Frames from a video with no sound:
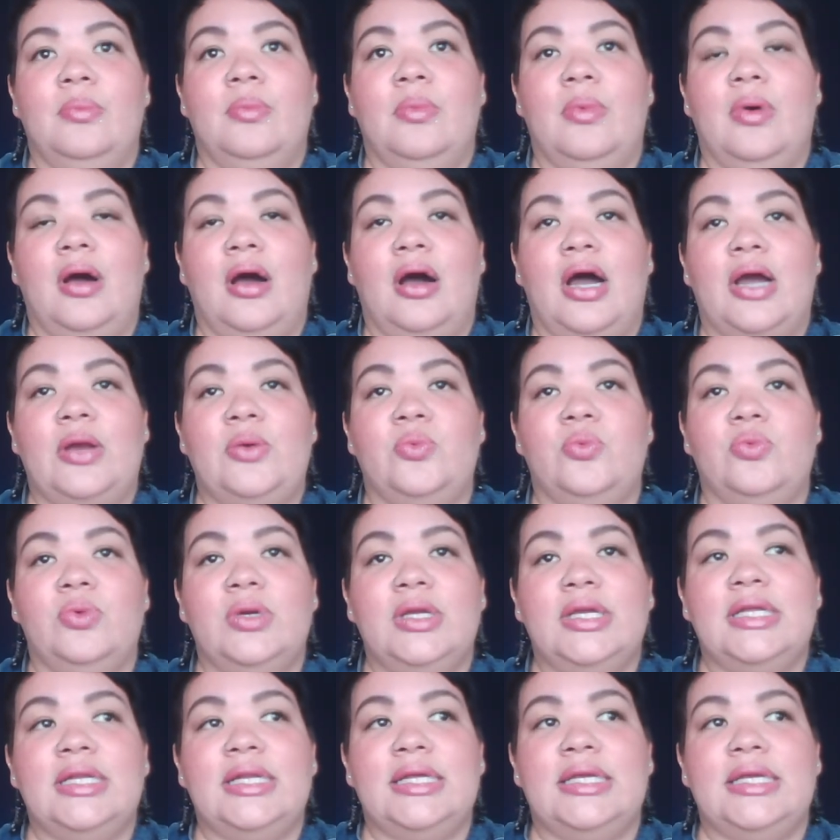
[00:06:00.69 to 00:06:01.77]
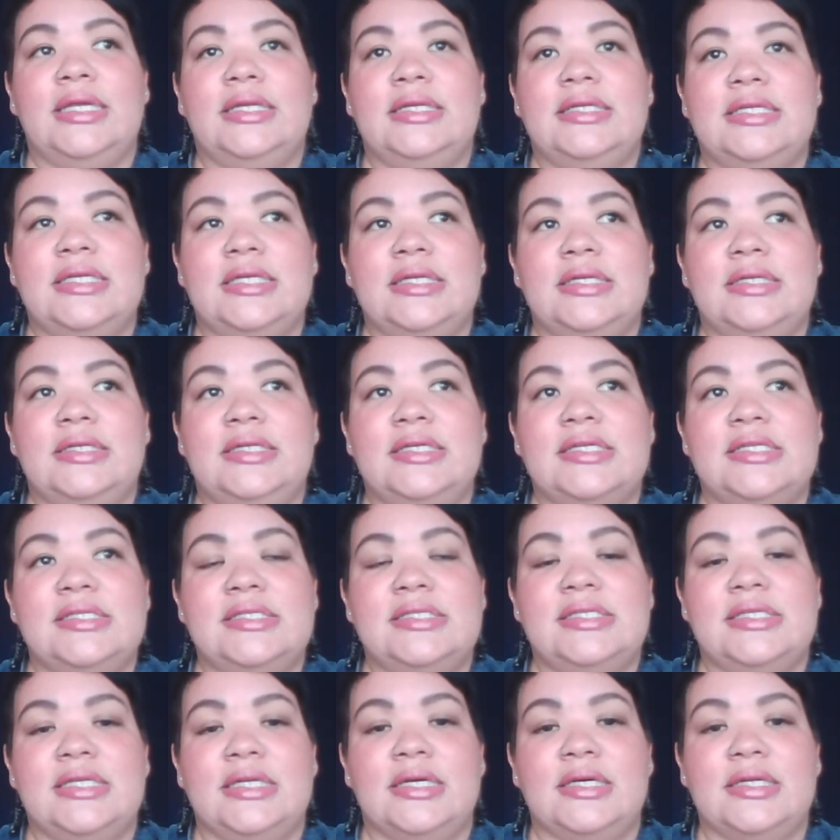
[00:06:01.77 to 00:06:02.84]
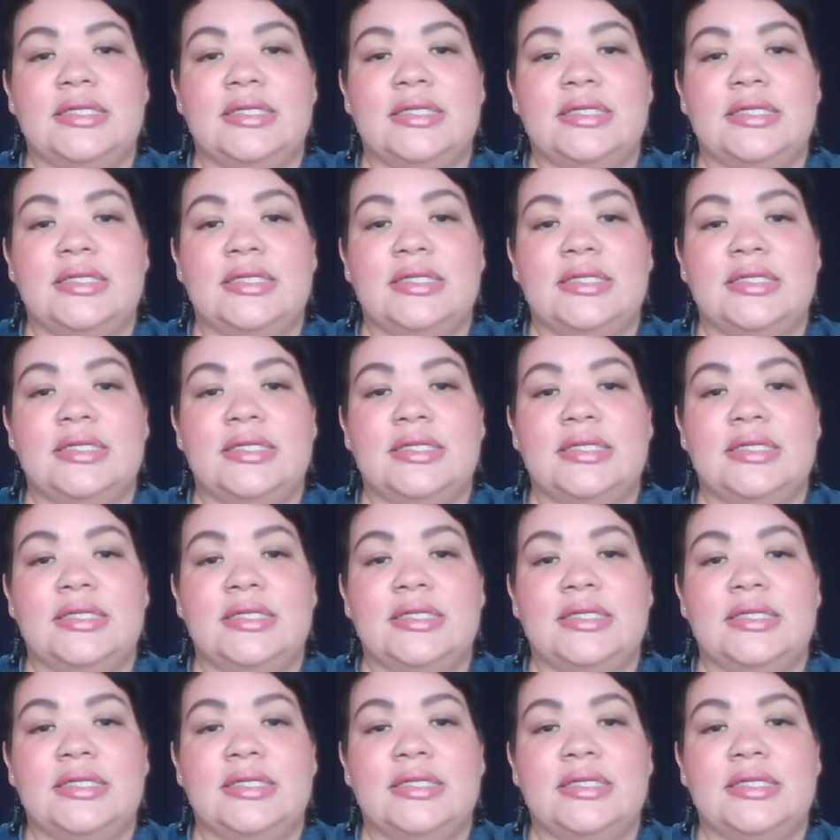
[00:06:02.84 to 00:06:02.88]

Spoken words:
I really did consider